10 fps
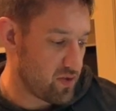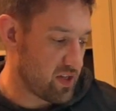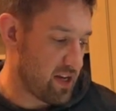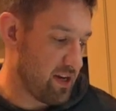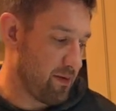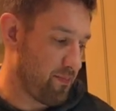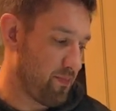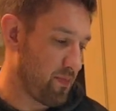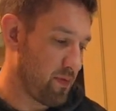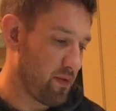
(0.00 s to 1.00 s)
setting,
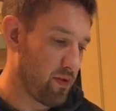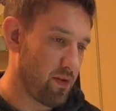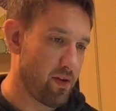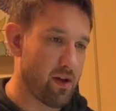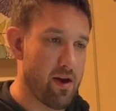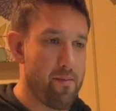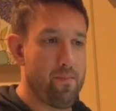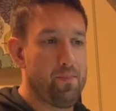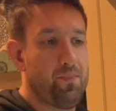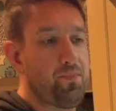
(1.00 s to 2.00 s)
okay?
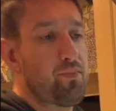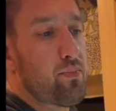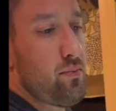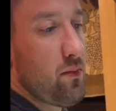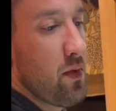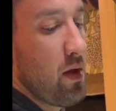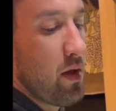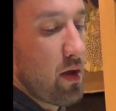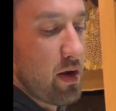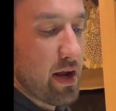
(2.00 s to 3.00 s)

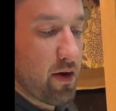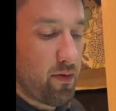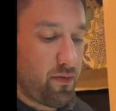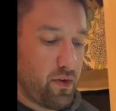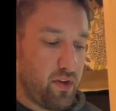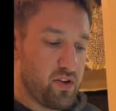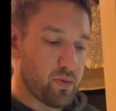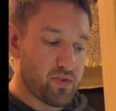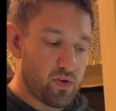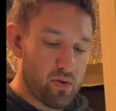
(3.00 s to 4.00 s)
Now, for these
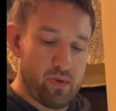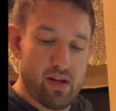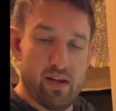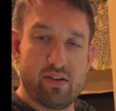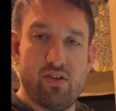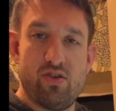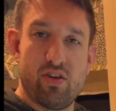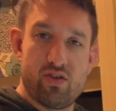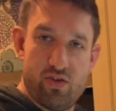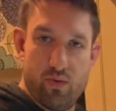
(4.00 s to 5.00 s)
ones, normally I like to
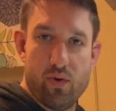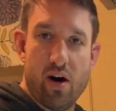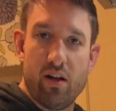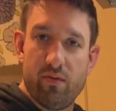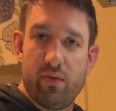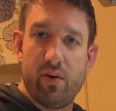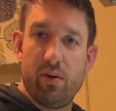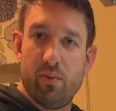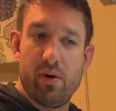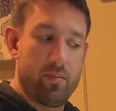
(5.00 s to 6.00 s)
just do olive
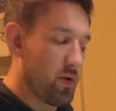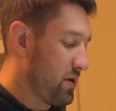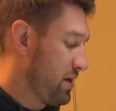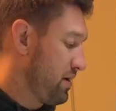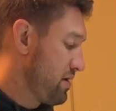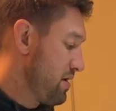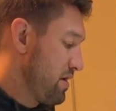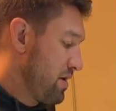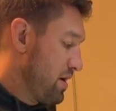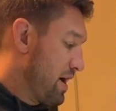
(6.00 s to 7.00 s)
oil when I'm cooking.
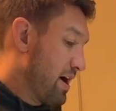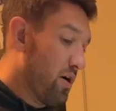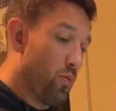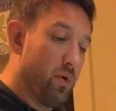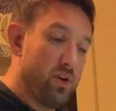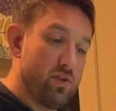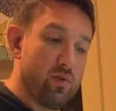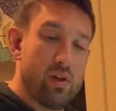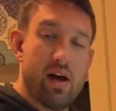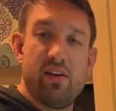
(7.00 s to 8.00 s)
When you
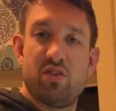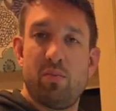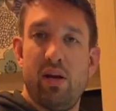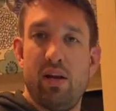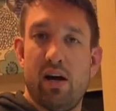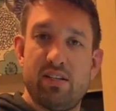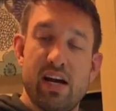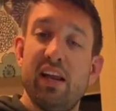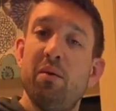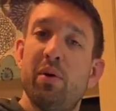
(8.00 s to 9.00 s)
do lion's mane, a
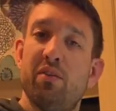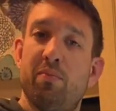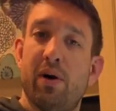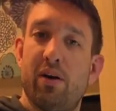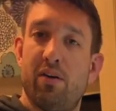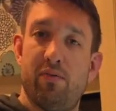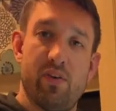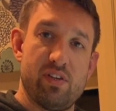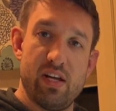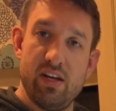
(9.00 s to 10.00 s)
tiny bit of butter
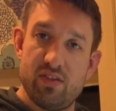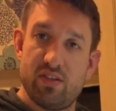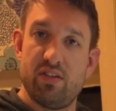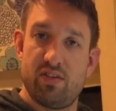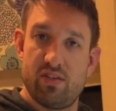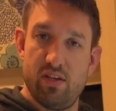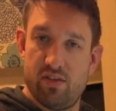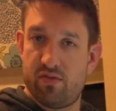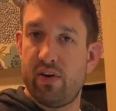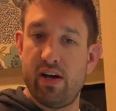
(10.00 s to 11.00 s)
for taste
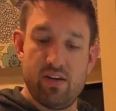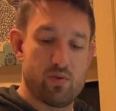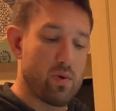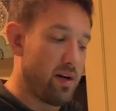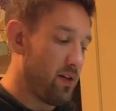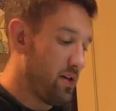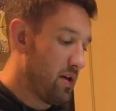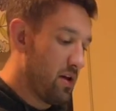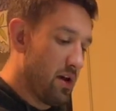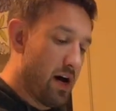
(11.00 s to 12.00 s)
is fine as well,
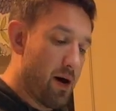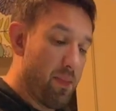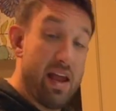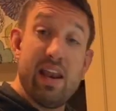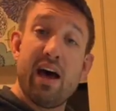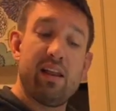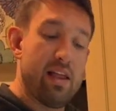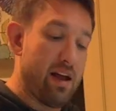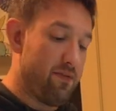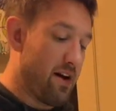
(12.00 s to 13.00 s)
and not a
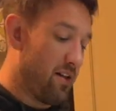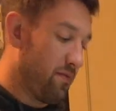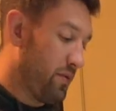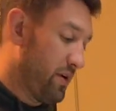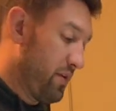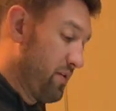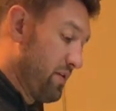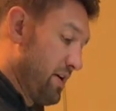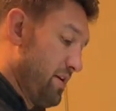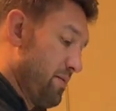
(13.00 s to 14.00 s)
lot of olive oil,
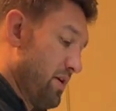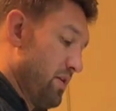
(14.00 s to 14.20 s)
right?